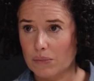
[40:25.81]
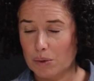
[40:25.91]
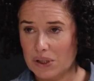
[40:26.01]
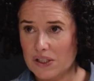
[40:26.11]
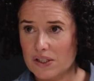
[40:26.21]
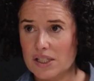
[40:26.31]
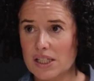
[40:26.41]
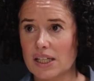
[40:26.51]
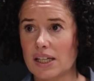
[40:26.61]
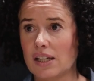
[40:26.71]

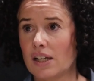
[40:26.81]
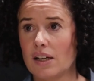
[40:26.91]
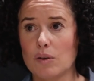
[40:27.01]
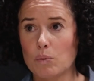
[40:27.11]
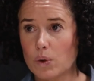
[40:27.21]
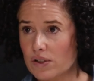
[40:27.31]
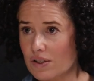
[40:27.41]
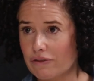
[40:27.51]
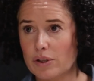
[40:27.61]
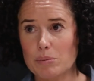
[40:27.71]
obesity, worse
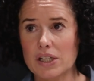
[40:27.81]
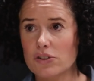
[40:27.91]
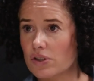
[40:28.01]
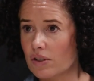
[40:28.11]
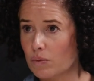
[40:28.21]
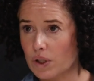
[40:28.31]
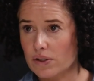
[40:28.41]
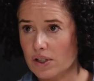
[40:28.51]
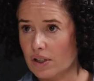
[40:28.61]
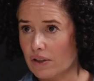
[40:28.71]
inflammation,
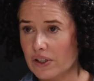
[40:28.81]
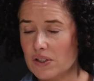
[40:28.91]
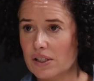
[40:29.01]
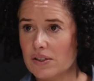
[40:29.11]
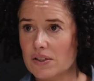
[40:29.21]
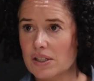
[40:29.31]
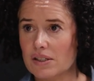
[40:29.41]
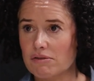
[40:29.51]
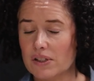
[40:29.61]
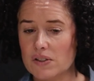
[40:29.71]
worse cardiovascular
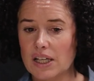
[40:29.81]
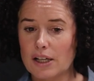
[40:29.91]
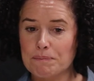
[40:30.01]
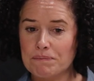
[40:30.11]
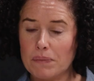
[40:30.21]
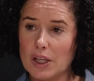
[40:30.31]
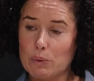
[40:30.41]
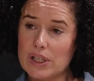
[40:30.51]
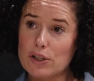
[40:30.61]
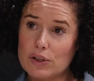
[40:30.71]
disease risk.
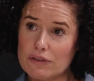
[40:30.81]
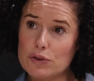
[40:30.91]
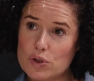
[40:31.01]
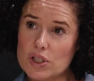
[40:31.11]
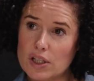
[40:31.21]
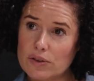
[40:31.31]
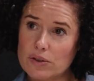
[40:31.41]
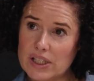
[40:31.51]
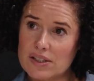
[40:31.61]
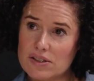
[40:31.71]
We know that if you slow
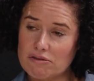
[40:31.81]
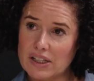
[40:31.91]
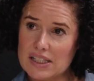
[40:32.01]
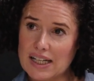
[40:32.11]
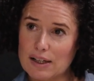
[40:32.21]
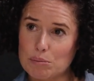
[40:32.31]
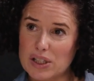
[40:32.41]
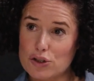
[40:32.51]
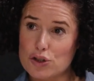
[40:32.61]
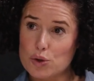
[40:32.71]
your eating rate down by
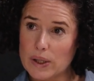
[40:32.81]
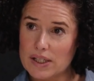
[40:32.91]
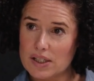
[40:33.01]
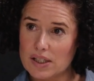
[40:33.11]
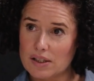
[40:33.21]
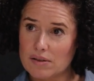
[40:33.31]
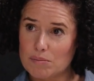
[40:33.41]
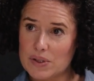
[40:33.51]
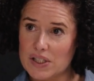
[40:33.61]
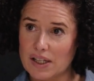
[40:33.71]
just 20%,
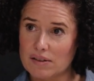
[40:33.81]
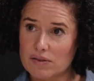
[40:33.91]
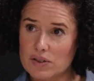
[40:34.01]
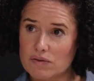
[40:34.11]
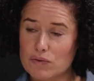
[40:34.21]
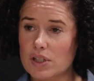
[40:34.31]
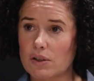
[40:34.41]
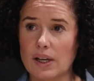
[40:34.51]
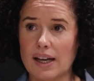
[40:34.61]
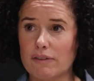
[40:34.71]

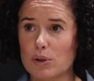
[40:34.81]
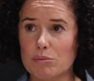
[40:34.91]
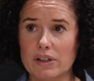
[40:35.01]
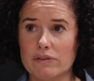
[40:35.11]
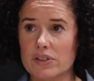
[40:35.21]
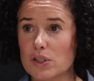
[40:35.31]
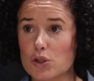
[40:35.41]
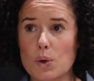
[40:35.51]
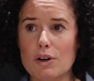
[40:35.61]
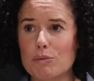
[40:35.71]
so have your breakfast in
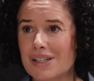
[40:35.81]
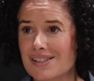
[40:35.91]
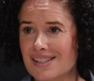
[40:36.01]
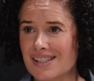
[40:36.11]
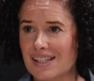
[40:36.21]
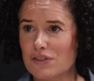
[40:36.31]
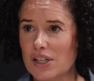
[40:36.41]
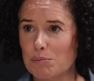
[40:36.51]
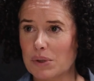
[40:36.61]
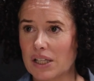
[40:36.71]
12 minutes instead of
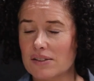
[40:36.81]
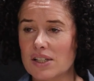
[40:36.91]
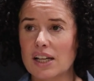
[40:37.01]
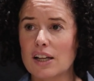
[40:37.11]
10 minutes,